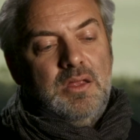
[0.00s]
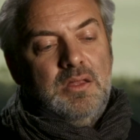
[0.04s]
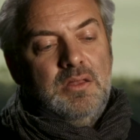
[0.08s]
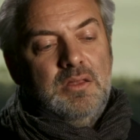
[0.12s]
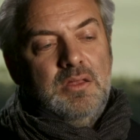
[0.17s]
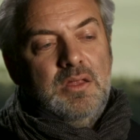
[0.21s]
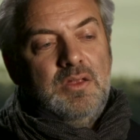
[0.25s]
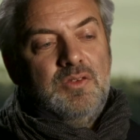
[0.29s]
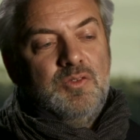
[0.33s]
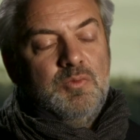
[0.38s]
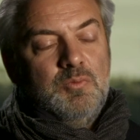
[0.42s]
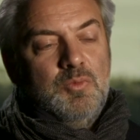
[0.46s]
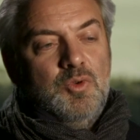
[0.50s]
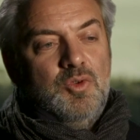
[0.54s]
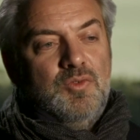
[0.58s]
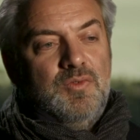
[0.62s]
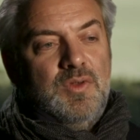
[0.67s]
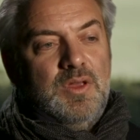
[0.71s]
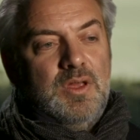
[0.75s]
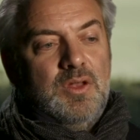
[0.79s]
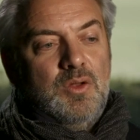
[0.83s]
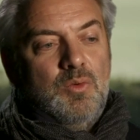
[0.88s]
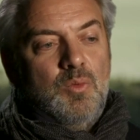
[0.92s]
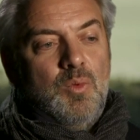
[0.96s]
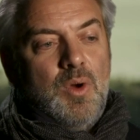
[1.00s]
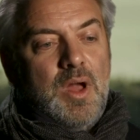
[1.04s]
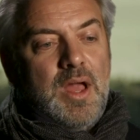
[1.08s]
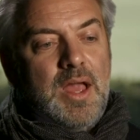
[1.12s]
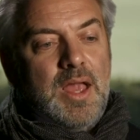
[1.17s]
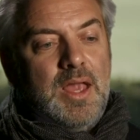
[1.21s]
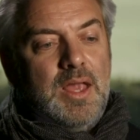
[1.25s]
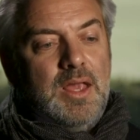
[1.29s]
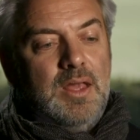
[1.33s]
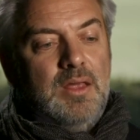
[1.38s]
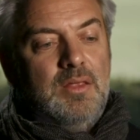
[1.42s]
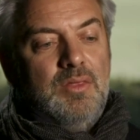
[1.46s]
in this movie, in a
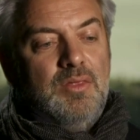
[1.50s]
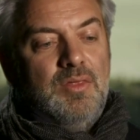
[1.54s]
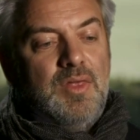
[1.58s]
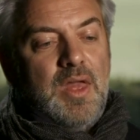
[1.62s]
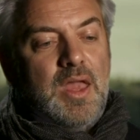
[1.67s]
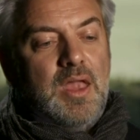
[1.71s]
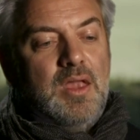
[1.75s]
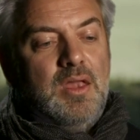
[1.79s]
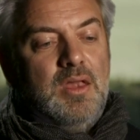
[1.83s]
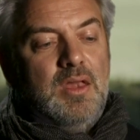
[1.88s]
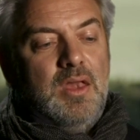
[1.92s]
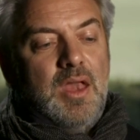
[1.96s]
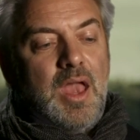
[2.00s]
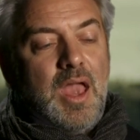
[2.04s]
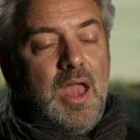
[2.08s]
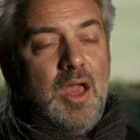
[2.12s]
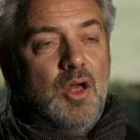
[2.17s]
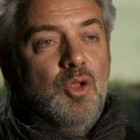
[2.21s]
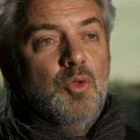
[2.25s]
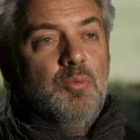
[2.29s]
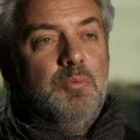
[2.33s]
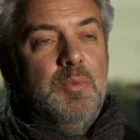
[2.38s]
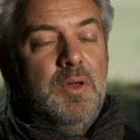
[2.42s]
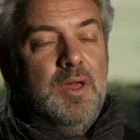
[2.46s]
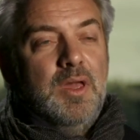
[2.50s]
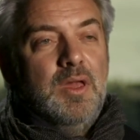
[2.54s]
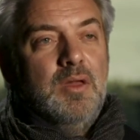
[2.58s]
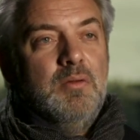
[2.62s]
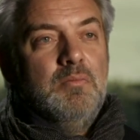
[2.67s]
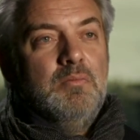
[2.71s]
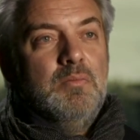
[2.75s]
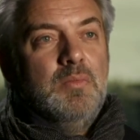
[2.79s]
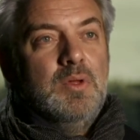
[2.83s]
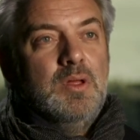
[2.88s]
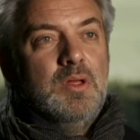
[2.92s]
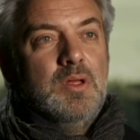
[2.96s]
way, they help
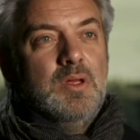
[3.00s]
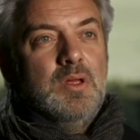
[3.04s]
him,